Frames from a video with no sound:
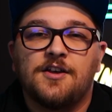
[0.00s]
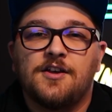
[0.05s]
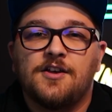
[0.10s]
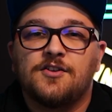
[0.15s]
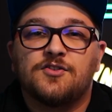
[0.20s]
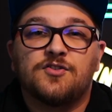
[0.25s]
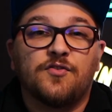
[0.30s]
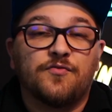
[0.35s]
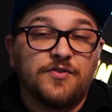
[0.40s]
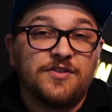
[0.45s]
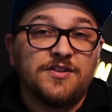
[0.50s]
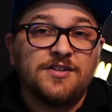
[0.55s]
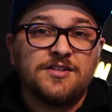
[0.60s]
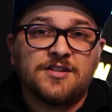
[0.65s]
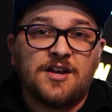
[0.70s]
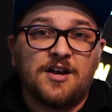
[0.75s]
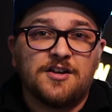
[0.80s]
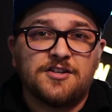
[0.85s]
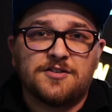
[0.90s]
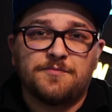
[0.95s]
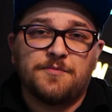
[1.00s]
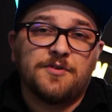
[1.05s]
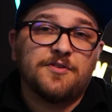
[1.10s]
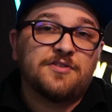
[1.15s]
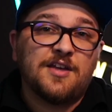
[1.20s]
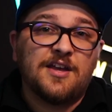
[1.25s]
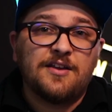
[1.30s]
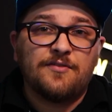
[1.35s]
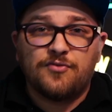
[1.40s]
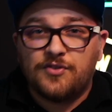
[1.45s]
So for this customer,
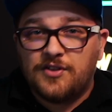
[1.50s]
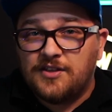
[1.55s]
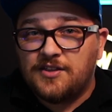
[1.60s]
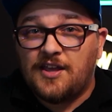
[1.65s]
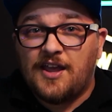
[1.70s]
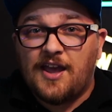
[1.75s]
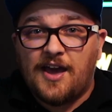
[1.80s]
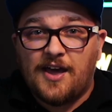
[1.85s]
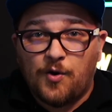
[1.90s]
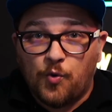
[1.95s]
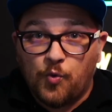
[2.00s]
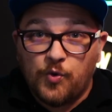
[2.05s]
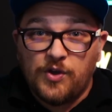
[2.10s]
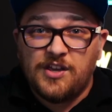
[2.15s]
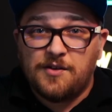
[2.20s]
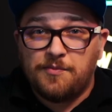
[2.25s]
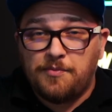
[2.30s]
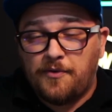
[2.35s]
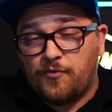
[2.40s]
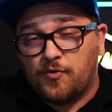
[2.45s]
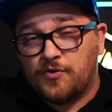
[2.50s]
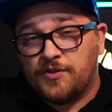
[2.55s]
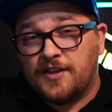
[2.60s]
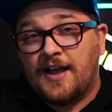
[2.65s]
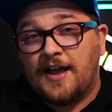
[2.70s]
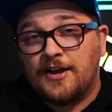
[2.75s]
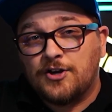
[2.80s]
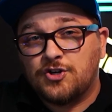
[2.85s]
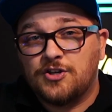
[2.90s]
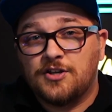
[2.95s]
thankfully, they had a week before they
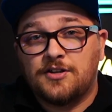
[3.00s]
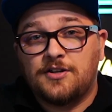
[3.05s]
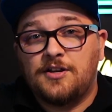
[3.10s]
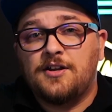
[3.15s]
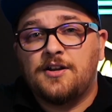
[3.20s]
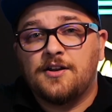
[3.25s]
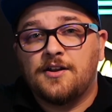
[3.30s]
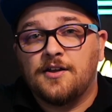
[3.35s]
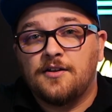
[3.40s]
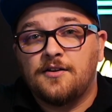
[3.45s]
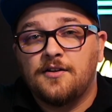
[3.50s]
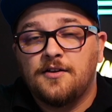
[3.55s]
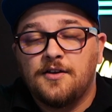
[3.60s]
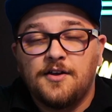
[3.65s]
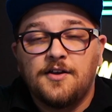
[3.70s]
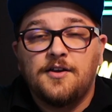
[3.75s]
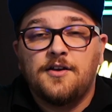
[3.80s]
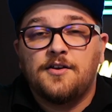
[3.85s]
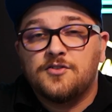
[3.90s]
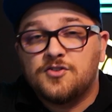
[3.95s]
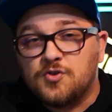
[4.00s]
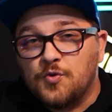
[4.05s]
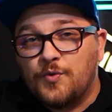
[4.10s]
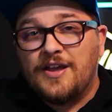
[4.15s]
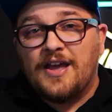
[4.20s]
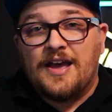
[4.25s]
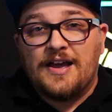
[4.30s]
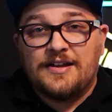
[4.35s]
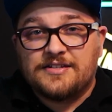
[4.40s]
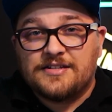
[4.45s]
actually needed it. So we
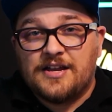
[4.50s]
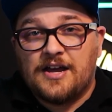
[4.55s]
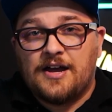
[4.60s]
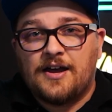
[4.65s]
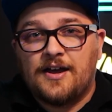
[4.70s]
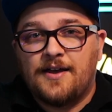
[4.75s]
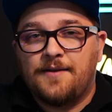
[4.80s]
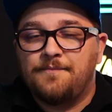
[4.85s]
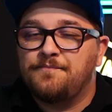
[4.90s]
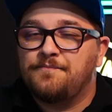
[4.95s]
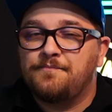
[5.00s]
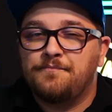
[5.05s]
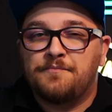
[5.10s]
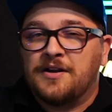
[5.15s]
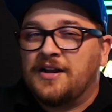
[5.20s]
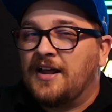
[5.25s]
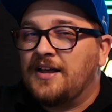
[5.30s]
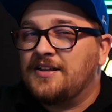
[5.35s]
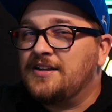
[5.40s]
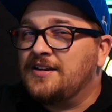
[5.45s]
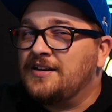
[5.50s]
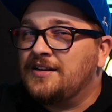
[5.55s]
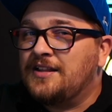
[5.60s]
had time, but I didn't